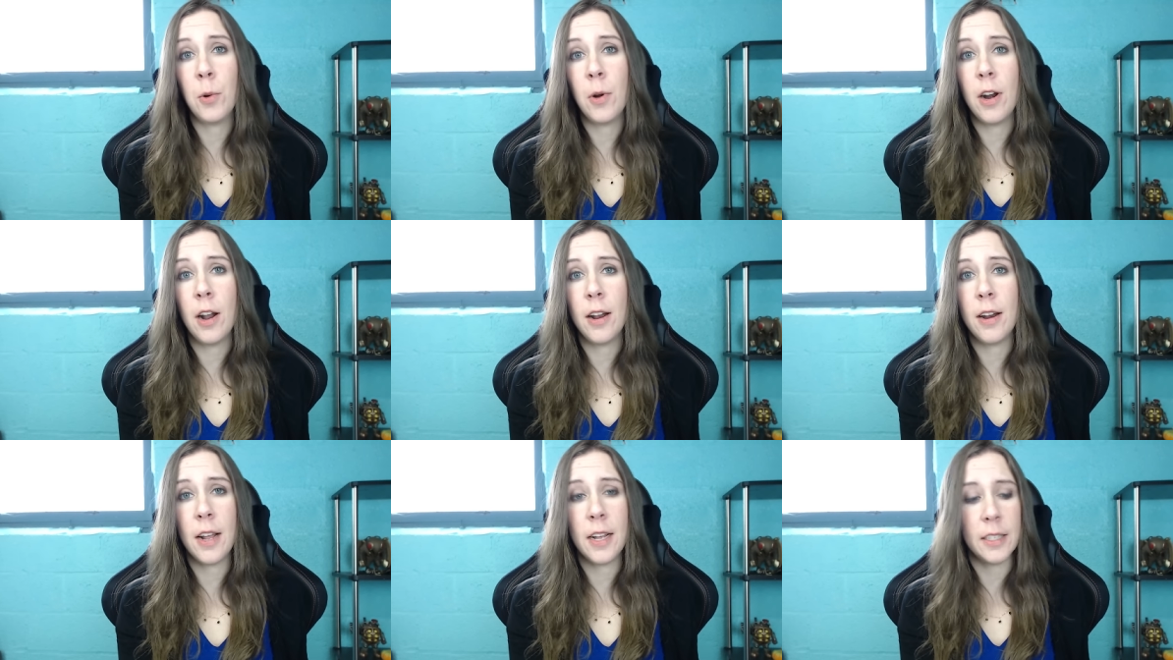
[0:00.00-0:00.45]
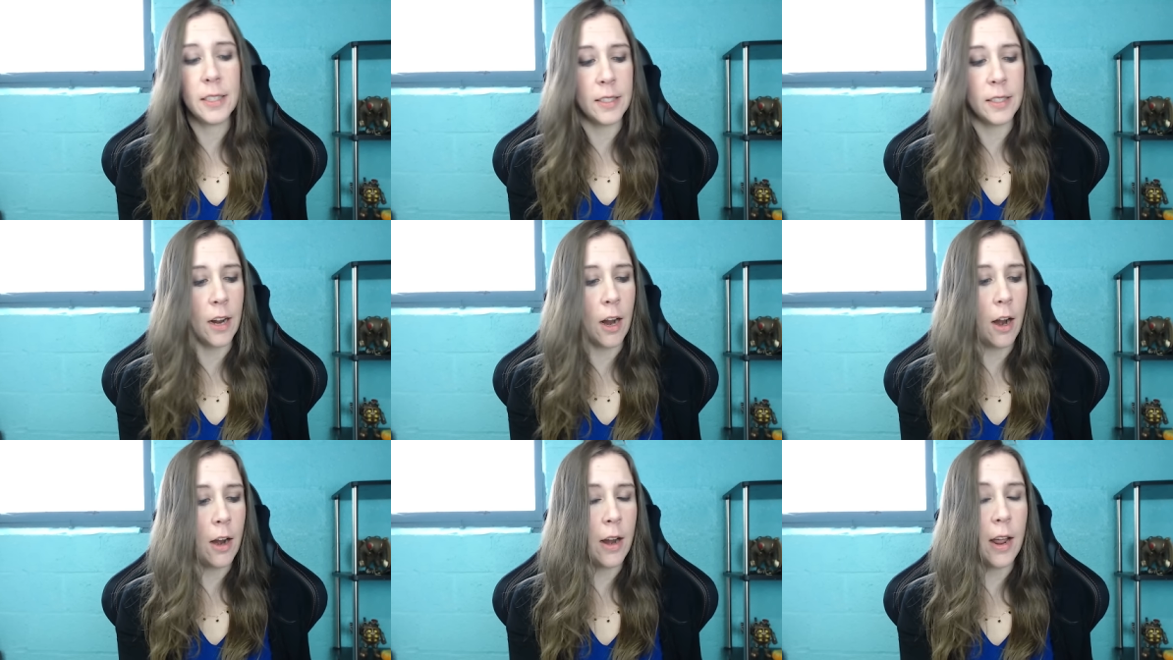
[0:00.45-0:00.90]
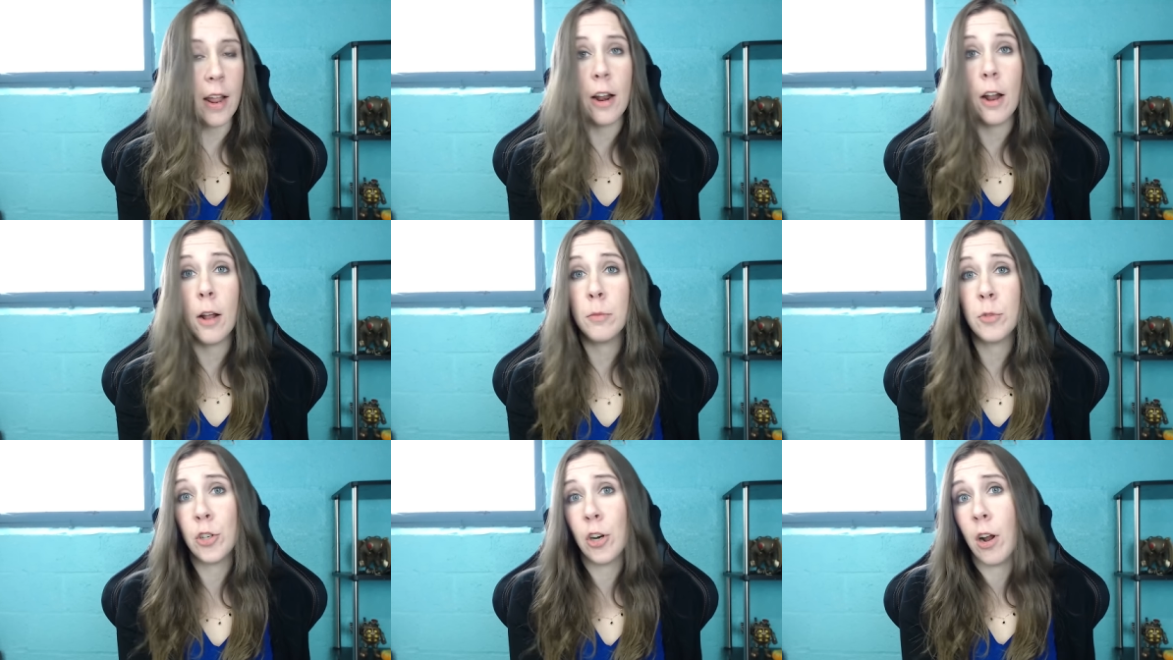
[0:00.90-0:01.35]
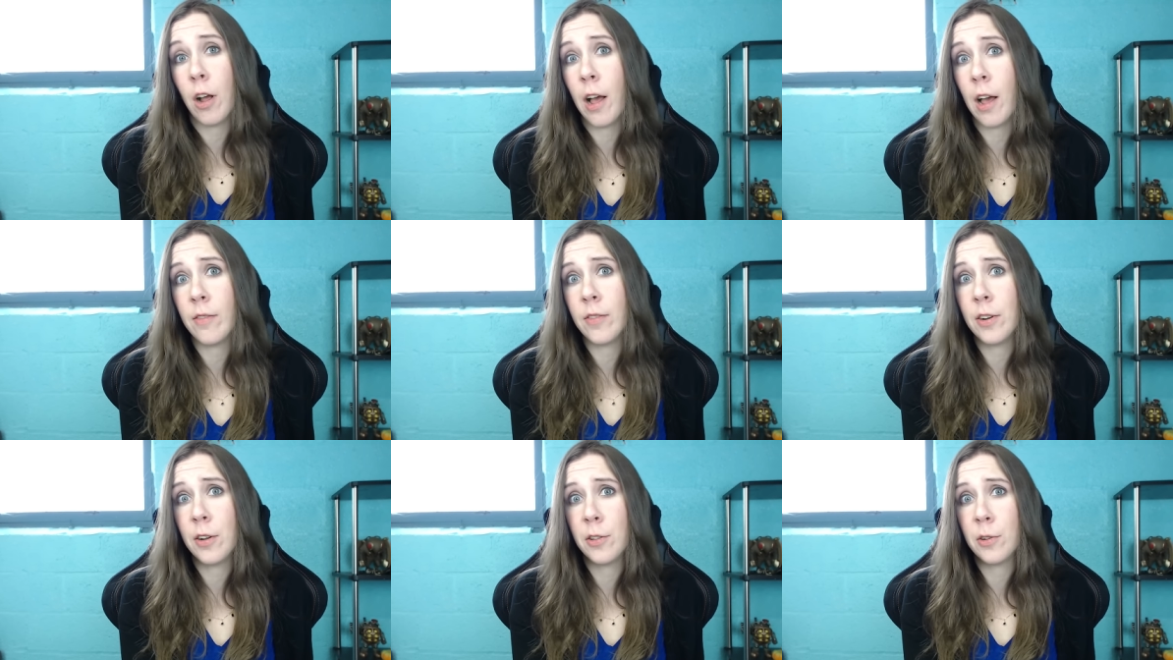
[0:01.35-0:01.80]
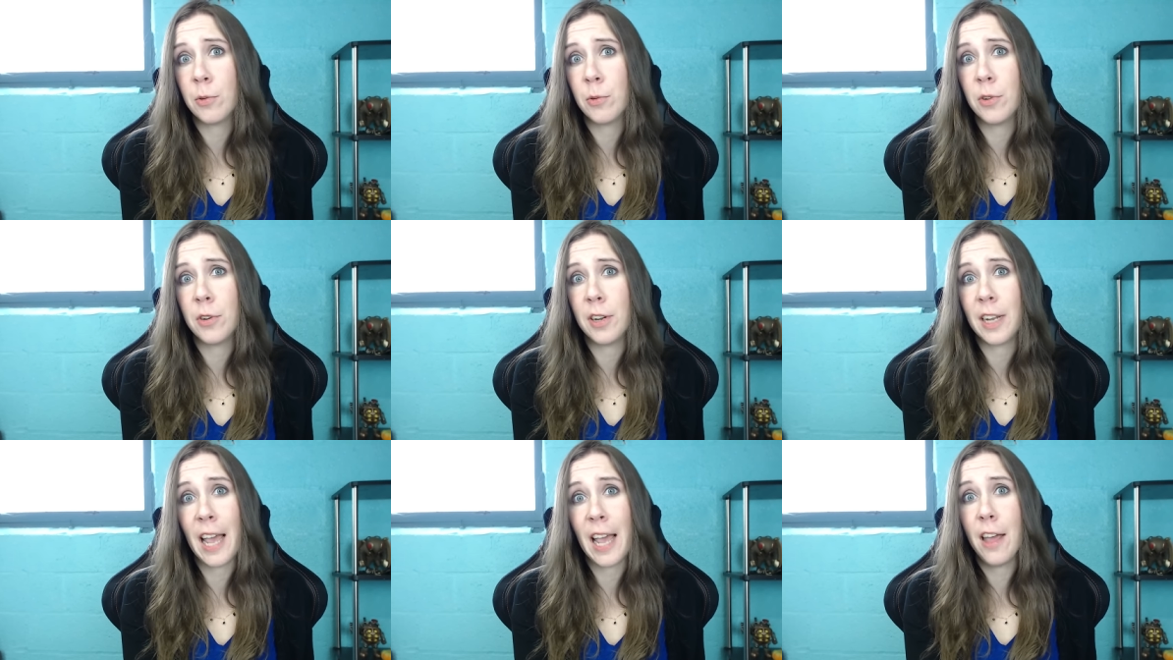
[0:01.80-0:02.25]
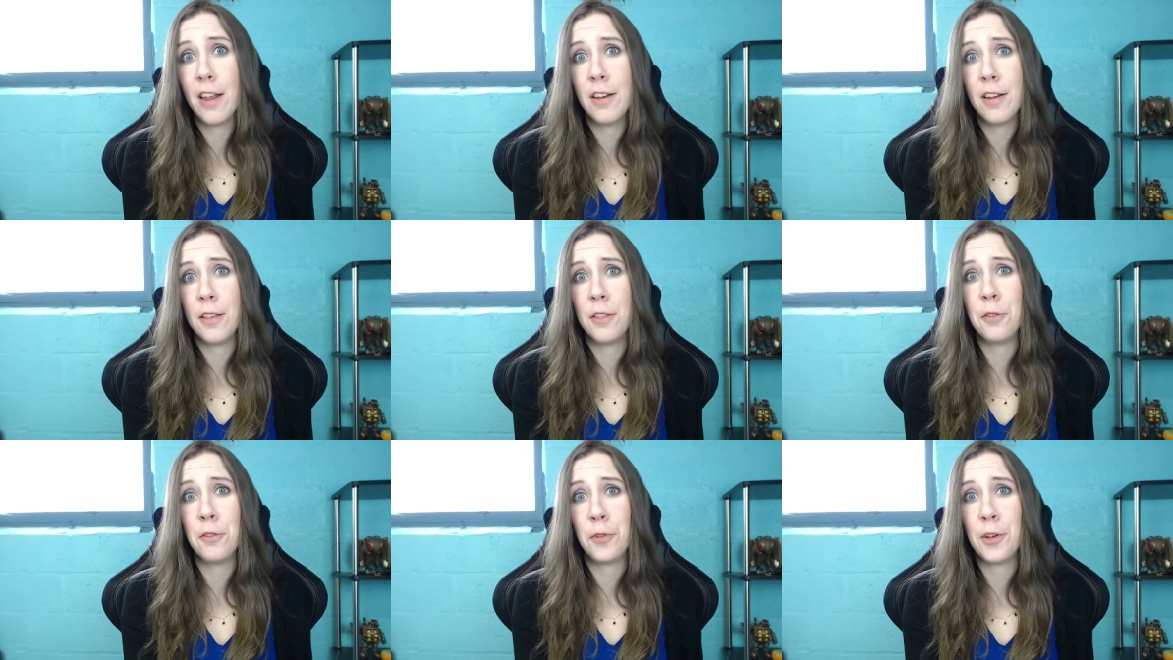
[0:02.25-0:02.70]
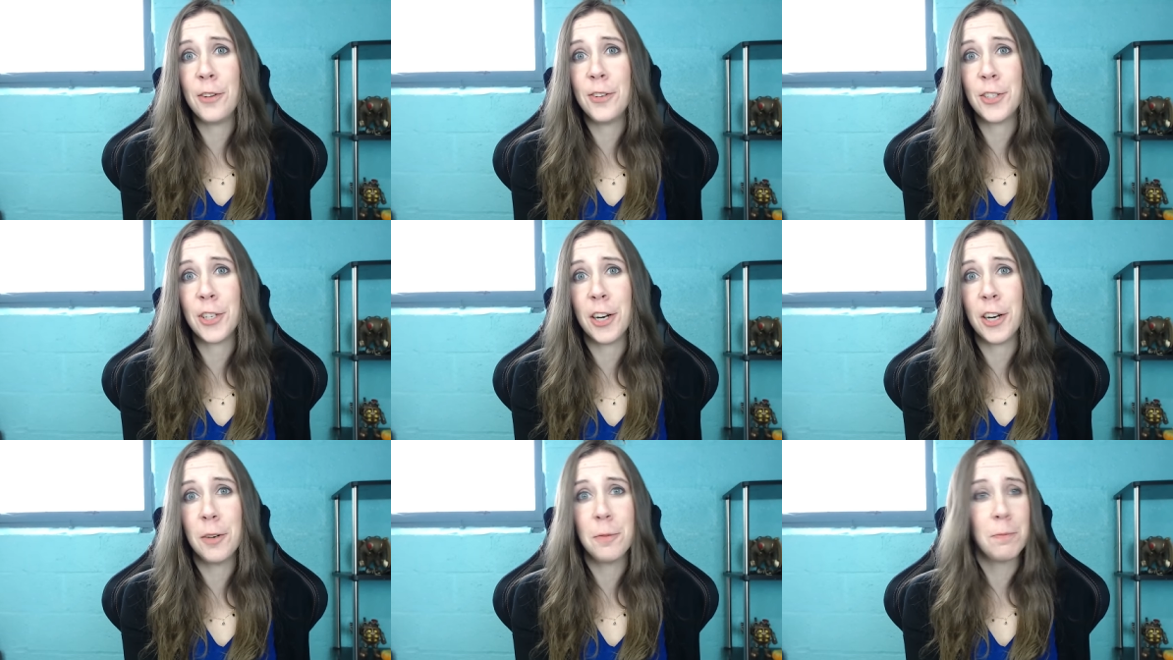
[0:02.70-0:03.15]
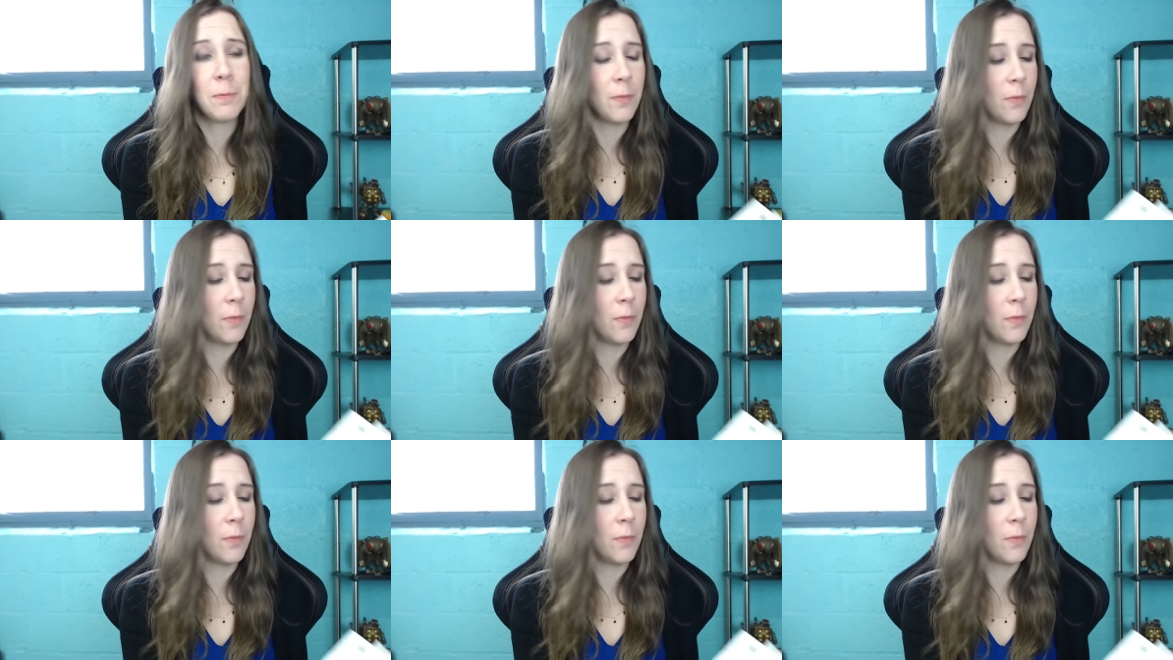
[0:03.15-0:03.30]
one on Nightstar, and I'm sure I'll have another one again in the future.